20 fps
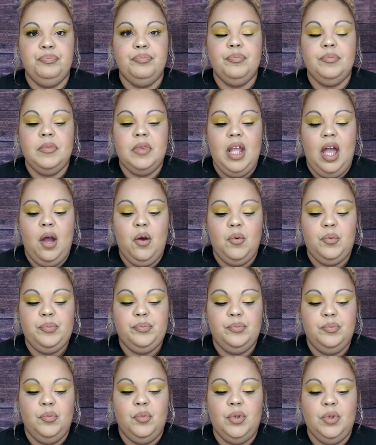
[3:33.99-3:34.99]
Now,
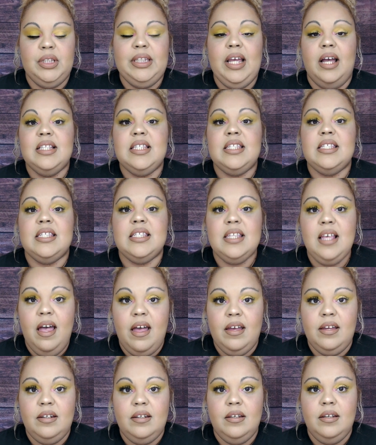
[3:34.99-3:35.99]
with that
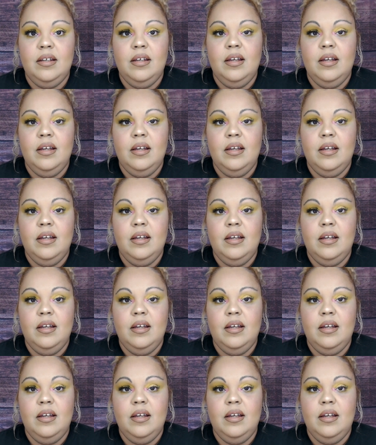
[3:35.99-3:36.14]
said,